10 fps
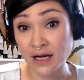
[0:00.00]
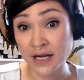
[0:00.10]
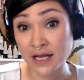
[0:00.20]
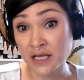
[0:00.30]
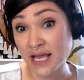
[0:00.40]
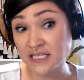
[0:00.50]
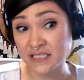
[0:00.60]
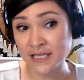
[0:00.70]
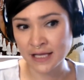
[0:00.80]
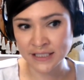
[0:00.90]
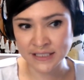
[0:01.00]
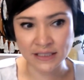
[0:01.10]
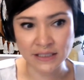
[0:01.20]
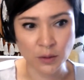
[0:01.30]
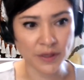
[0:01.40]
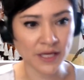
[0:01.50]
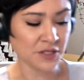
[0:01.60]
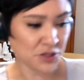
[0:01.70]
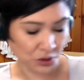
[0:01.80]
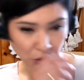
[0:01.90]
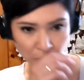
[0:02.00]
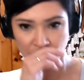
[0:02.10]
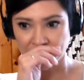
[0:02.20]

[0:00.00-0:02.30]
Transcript: And I guess that leads a little bit into,